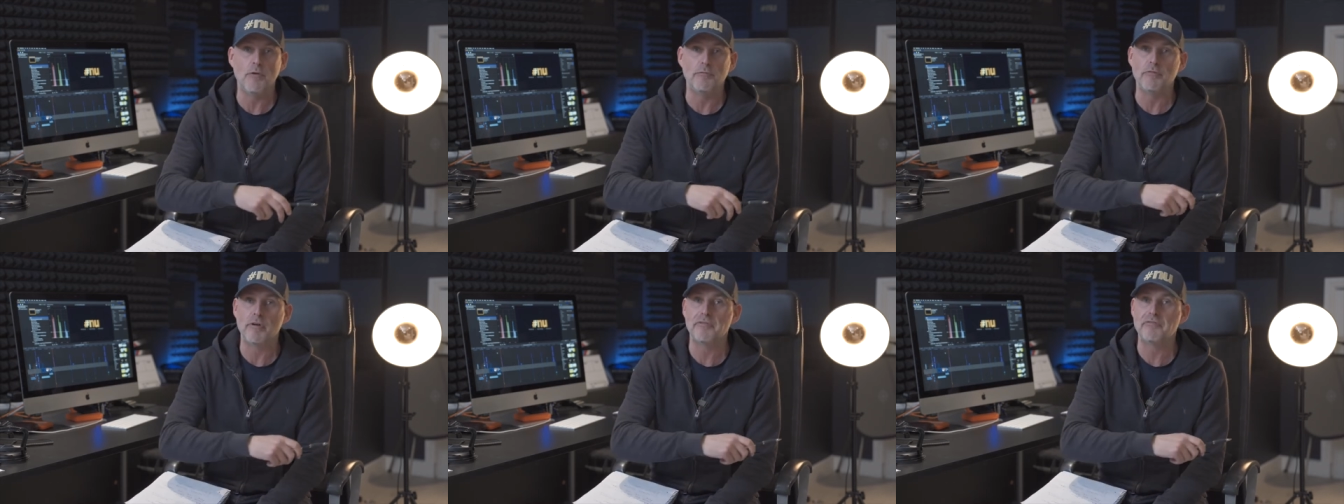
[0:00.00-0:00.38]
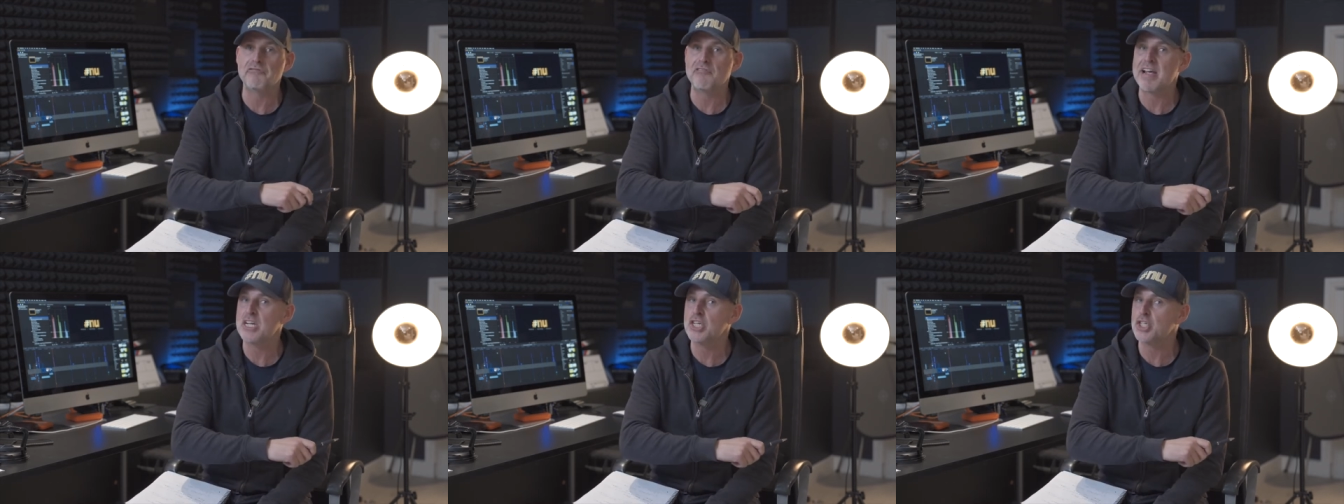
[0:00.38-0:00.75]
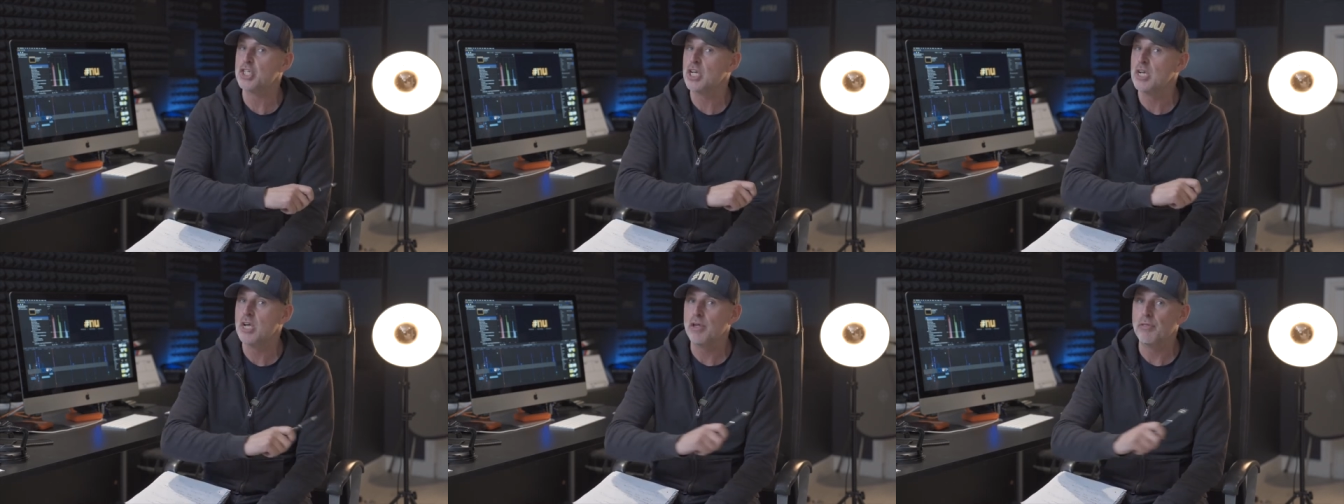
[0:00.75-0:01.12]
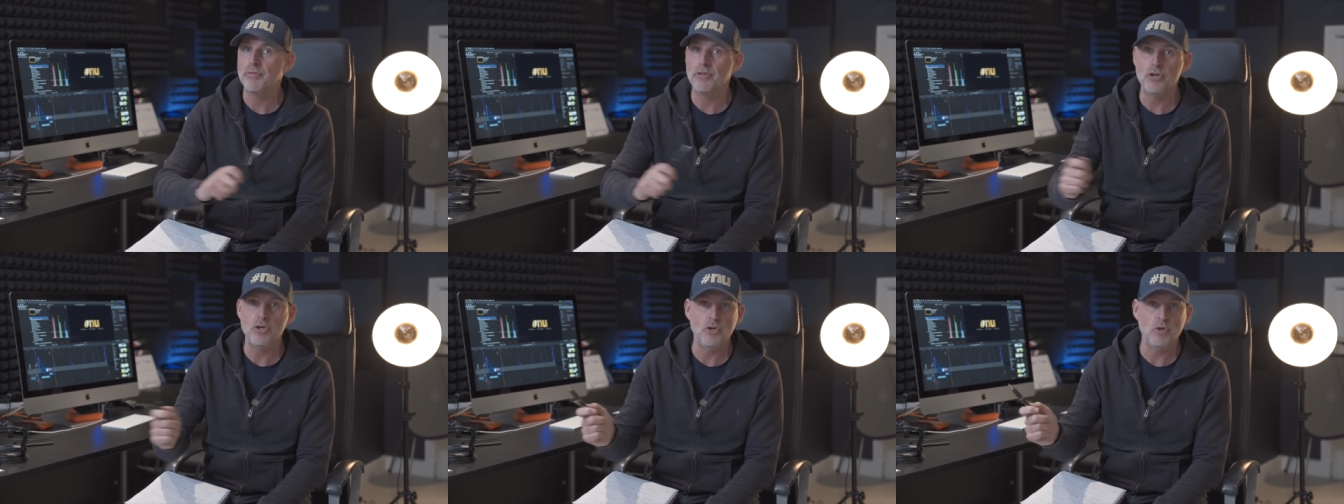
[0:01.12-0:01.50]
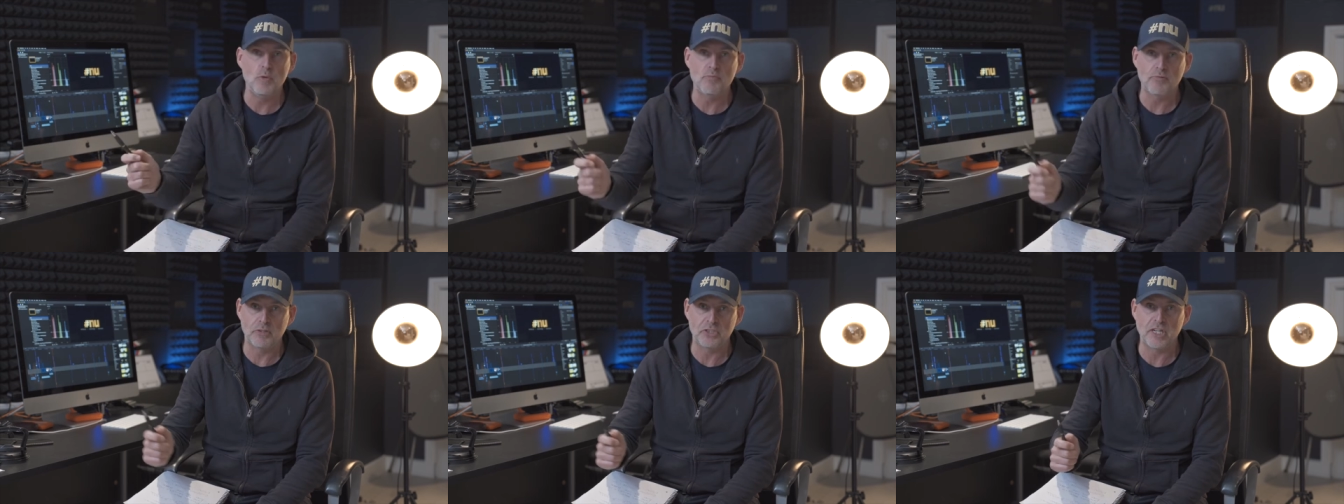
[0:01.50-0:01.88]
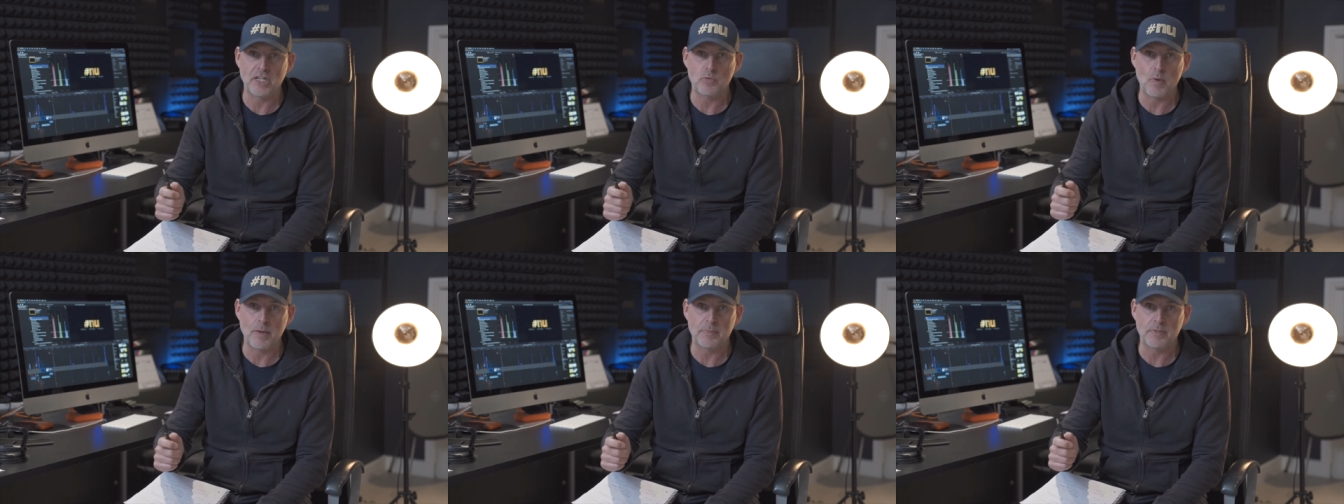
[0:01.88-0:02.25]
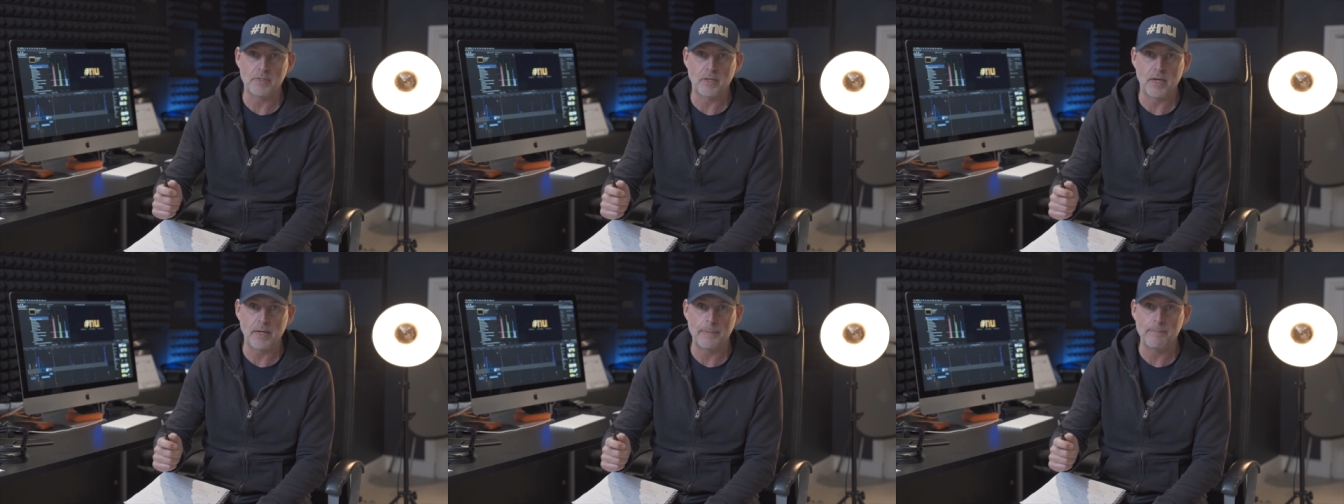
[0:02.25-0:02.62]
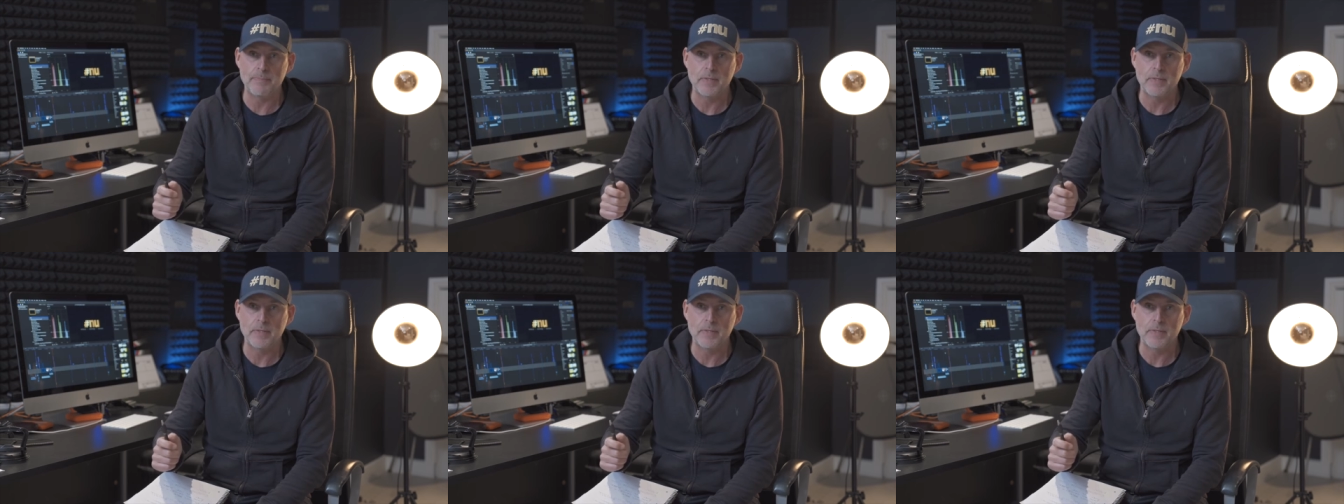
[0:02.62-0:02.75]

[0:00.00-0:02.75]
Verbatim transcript: refresh the new project's website.